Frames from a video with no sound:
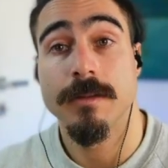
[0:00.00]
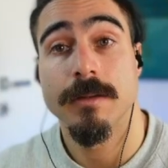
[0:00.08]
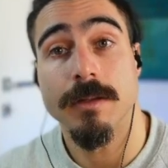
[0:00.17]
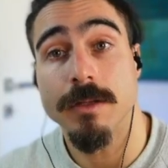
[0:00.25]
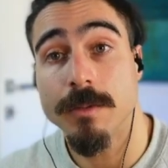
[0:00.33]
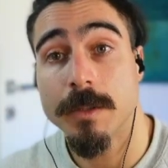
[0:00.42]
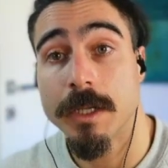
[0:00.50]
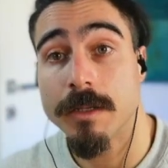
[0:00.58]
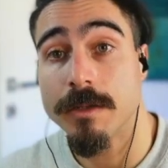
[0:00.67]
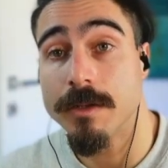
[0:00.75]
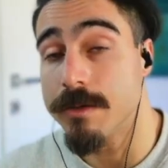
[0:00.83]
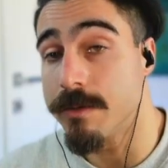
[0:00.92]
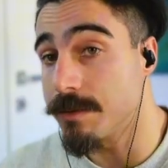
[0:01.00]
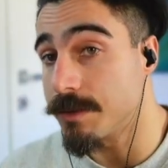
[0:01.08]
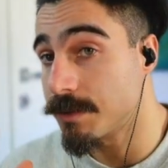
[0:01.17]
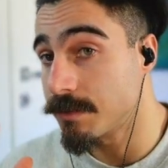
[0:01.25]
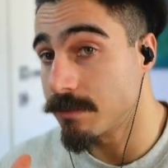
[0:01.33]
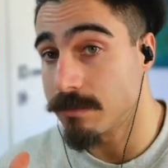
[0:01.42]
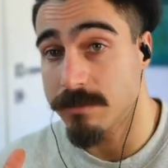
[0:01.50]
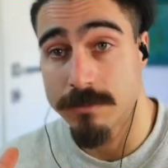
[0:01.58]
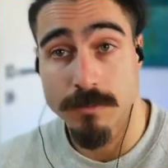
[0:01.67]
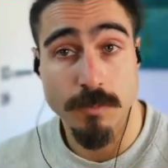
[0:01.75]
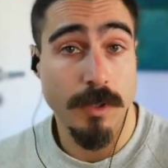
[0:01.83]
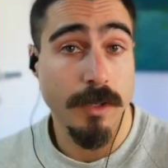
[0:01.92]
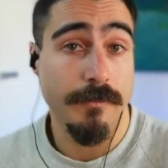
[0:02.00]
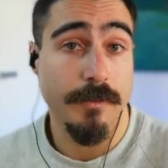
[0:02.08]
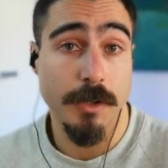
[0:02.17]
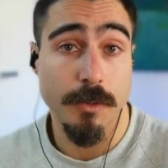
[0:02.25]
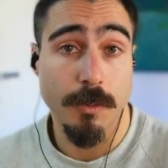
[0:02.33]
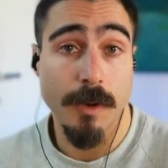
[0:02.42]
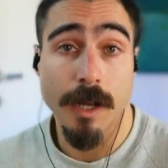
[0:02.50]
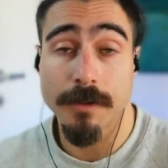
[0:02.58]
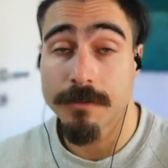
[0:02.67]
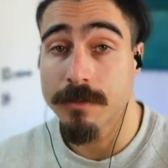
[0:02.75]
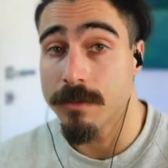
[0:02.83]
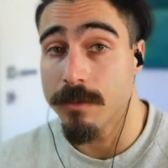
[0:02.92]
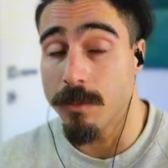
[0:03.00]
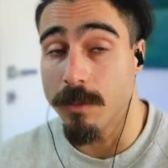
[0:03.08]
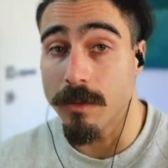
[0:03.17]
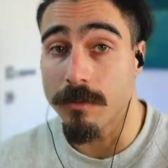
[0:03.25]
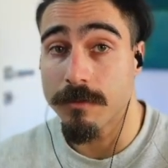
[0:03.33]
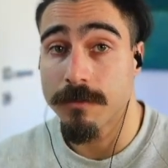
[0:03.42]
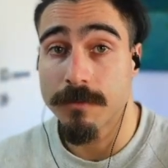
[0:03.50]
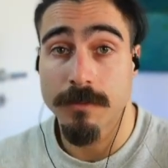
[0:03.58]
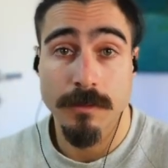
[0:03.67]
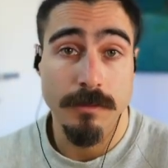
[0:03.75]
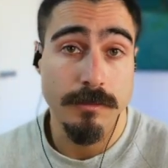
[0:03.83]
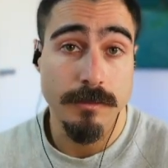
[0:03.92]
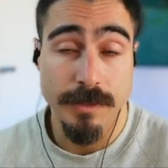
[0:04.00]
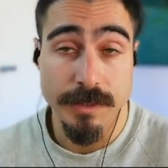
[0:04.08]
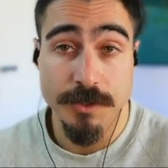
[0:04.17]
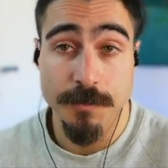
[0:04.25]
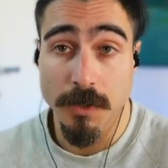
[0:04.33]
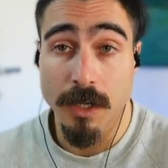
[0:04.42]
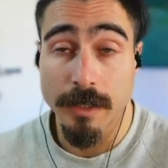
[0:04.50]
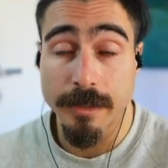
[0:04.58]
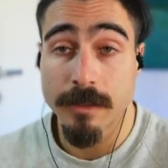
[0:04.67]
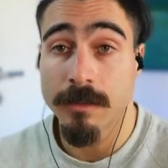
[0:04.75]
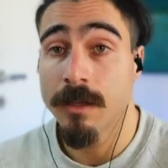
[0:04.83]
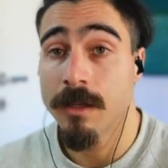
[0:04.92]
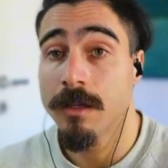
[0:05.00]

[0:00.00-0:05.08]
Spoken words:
You can use whatever you want with this plugin.